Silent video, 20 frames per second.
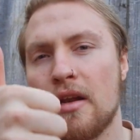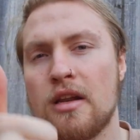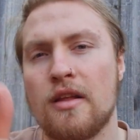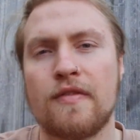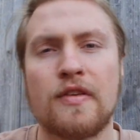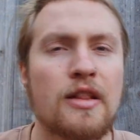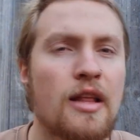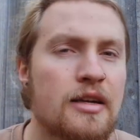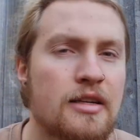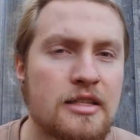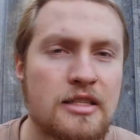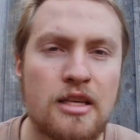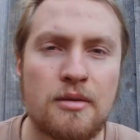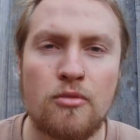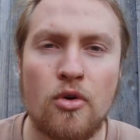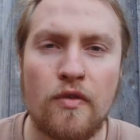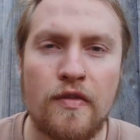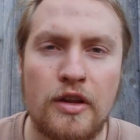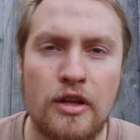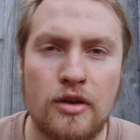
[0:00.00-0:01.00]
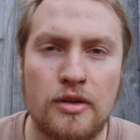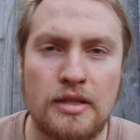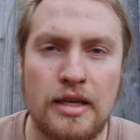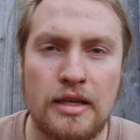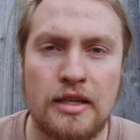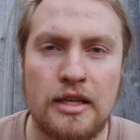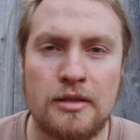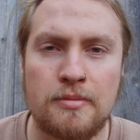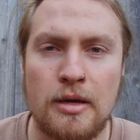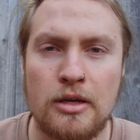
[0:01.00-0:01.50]
If you'd like to see more videos like
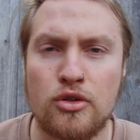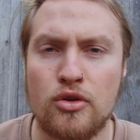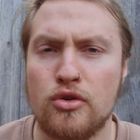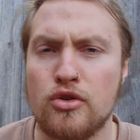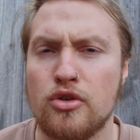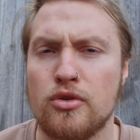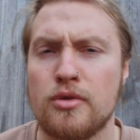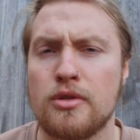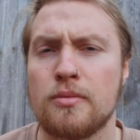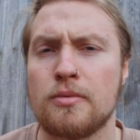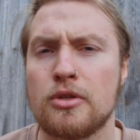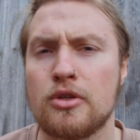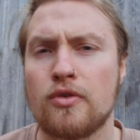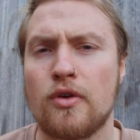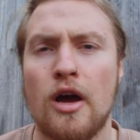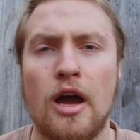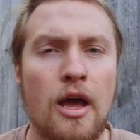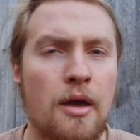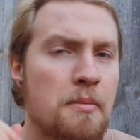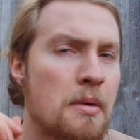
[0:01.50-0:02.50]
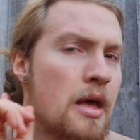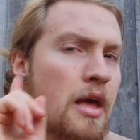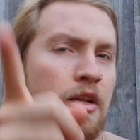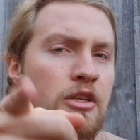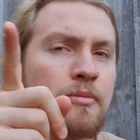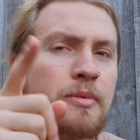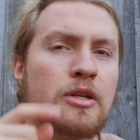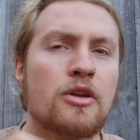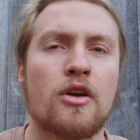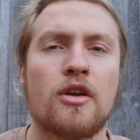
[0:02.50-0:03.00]
this, make sure you subscribe to
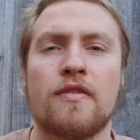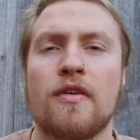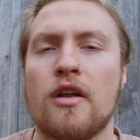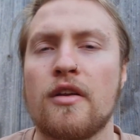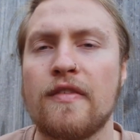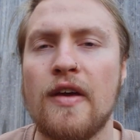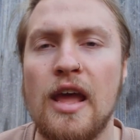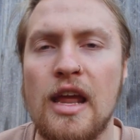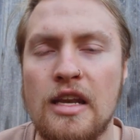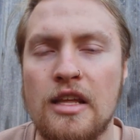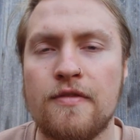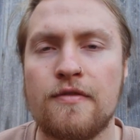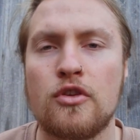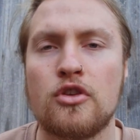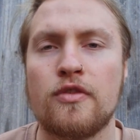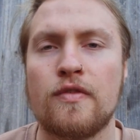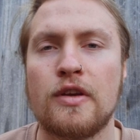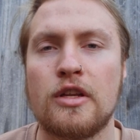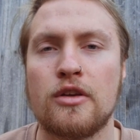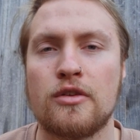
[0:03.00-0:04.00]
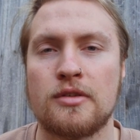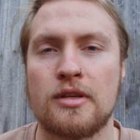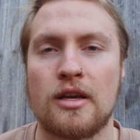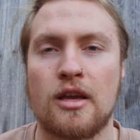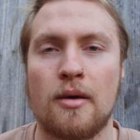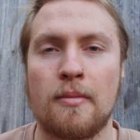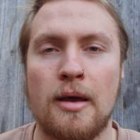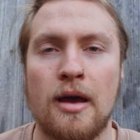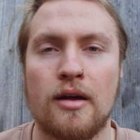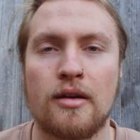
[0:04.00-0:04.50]
be notified of any future videos that
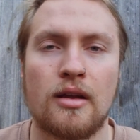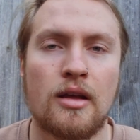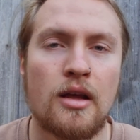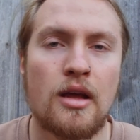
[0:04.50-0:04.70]
come out.